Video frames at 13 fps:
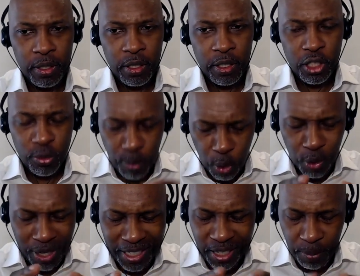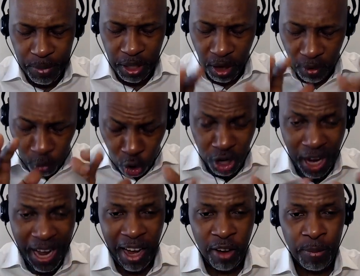Smoking is something I've got to cut
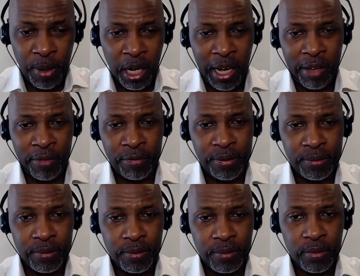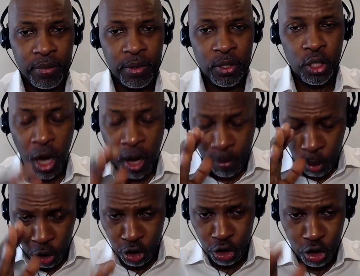out of my life. So I'm going
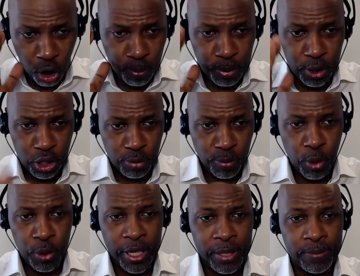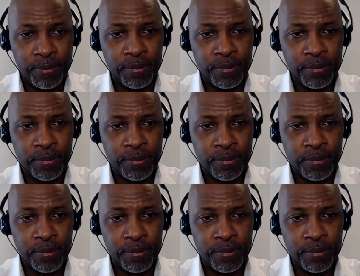to stop smoking.